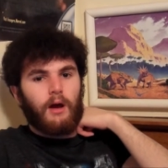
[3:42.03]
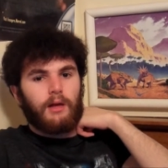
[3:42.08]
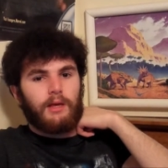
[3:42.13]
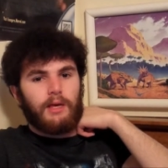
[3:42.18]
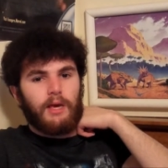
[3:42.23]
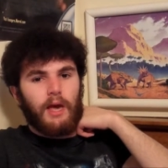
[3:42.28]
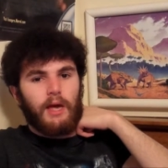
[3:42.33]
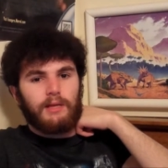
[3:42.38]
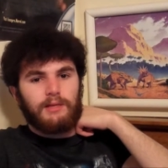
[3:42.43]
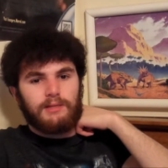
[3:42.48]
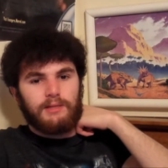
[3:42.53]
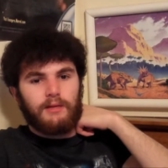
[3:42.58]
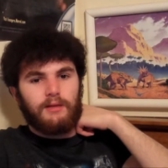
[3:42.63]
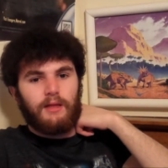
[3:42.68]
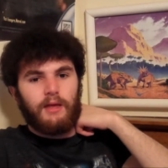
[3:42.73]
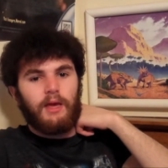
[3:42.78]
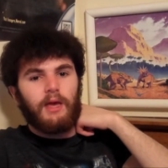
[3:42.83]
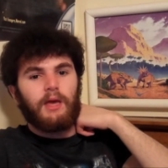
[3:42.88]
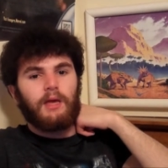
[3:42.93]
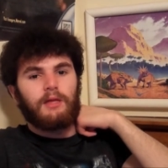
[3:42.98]

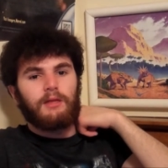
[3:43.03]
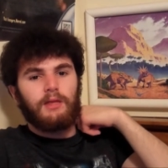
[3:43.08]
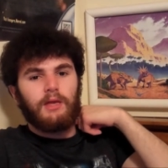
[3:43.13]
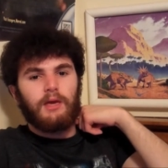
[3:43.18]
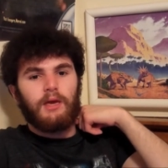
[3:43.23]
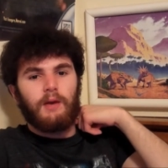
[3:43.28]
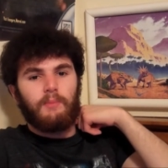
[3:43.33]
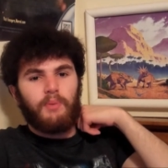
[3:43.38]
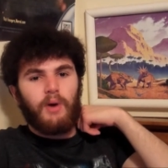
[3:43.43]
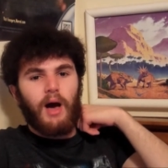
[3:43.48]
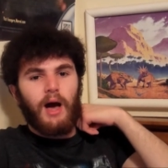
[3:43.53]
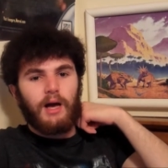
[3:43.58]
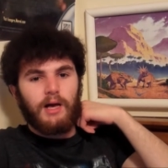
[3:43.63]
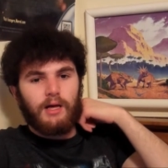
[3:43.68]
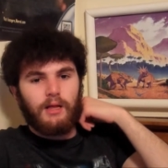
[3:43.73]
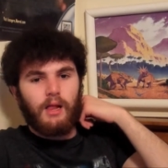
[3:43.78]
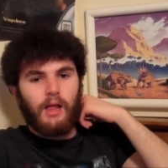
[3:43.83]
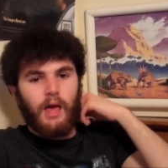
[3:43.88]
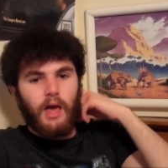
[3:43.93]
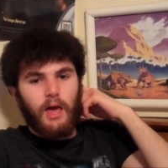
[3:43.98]
canceling the
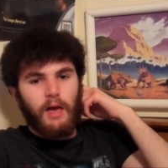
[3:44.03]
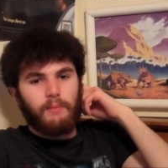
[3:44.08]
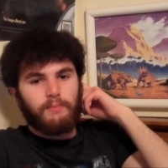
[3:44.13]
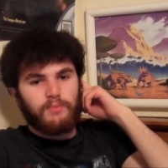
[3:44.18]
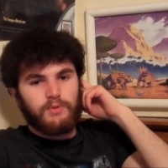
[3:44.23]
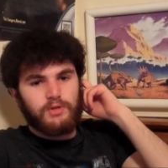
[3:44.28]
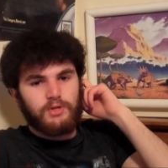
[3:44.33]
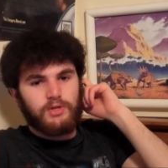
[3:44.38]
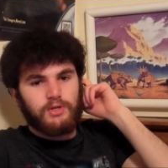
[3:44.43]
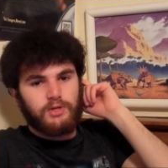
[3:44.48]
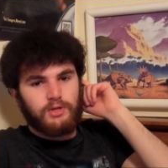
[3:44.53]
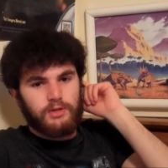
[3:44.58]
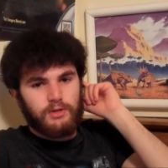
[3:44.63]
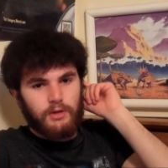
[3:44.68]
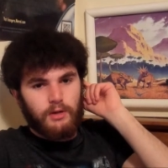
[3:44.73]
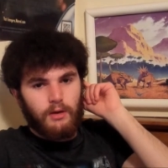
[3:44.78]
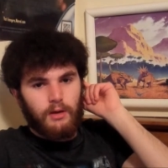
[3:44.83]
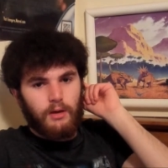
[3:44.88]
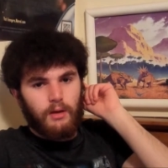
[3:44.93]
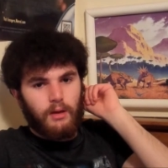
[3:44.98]
apocalypse.
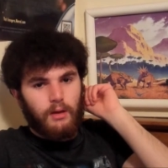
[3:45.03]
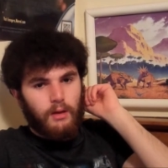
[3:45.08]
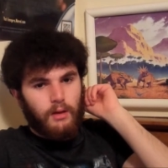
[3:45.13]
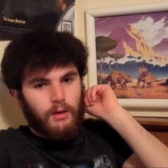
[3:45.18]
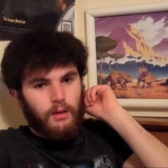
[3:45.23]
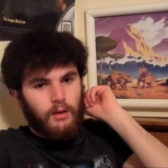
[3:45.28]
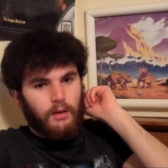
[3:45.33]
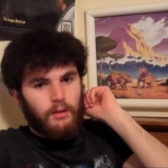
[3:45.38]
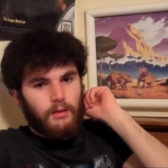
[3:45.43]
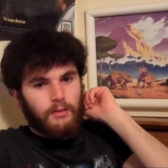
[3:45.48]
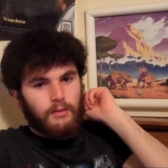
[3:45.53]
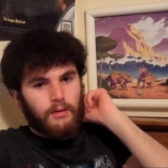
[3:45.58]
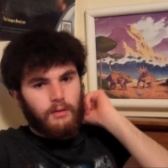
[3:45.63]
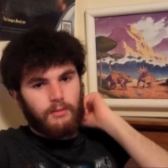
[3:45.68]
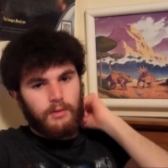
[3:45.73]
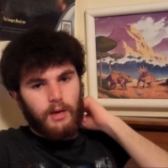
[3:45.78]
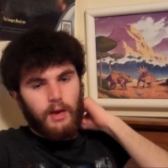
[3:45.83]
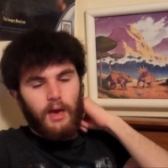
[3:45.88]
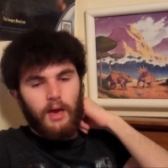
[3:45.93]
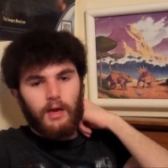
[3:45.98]

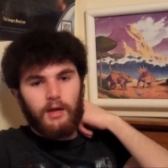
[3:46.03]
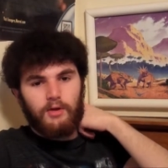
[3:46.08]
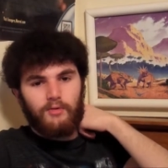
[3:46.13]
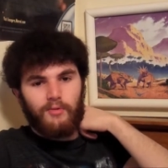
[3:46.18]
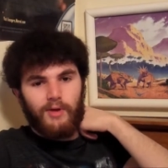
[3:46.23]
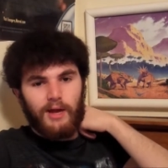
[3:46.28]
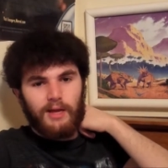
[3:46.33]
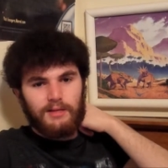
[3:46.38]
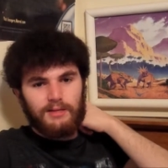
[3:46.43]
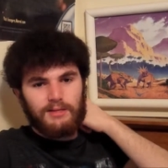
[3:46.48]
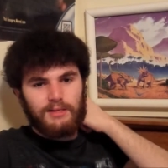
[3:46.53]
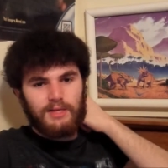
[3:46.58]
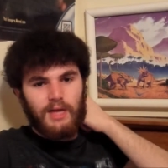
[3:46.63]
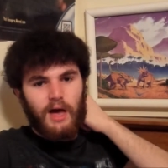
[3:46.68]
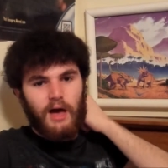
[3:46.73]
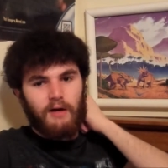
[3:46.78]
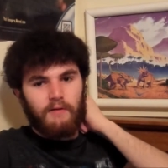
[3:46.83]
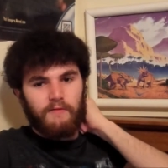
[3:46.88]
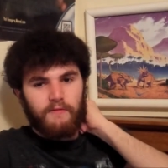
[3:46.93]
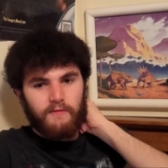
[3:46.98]
Okay, great
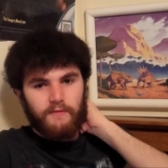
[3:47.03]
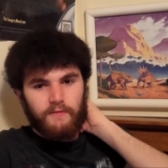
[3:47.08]
stuff.